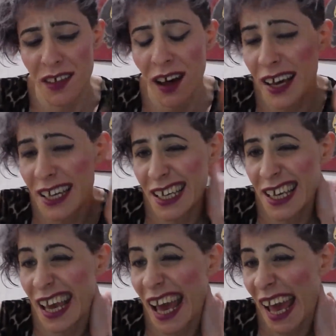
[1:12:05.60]
that I
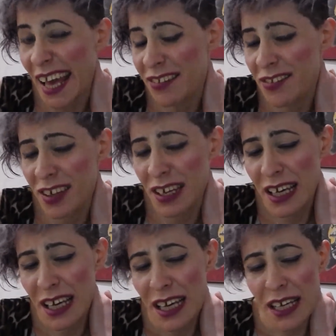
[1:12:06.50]
get
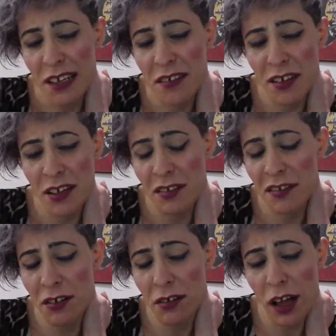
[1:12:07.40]
is that you're
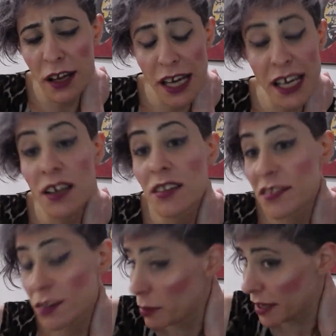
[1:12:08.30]
still like, it can
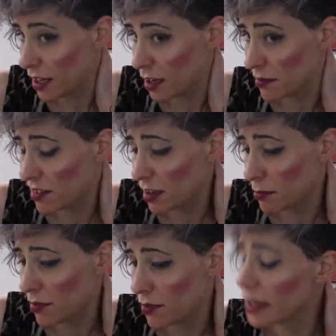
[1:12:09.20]
still become
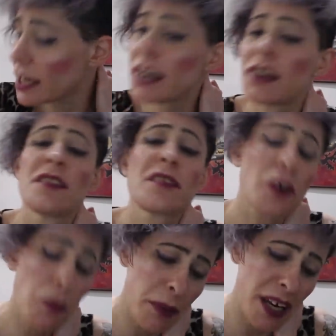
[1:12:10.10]
something, it can
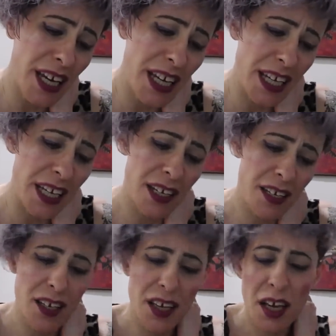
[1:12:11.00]
still be,
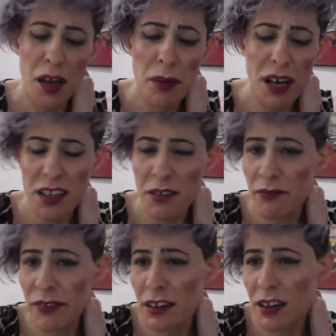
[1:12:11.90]
but I don't
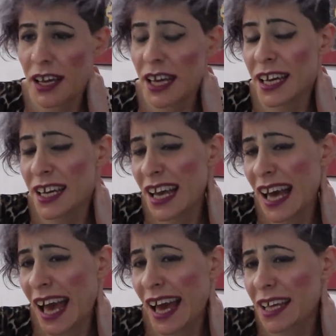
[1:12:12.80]
feel like it
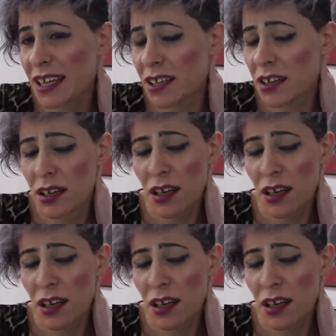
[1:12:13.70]
can,